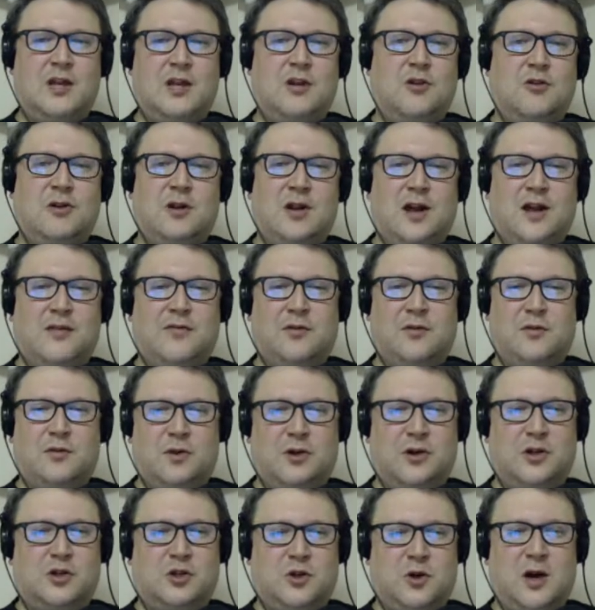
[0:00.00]
and you never
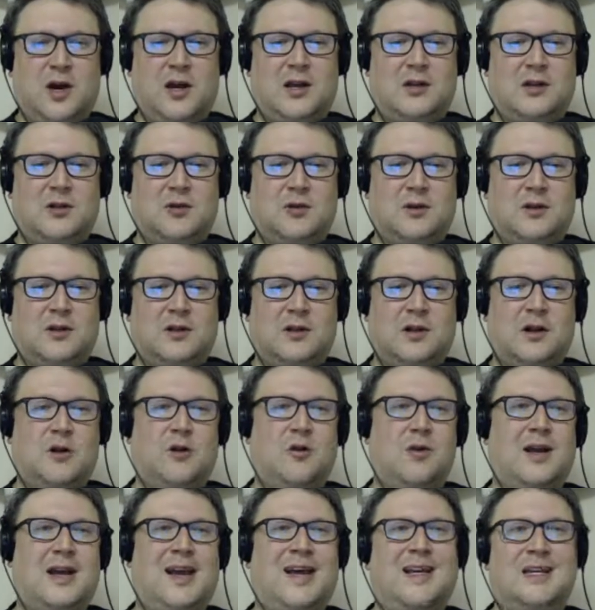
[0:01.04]
want to try and do it alone.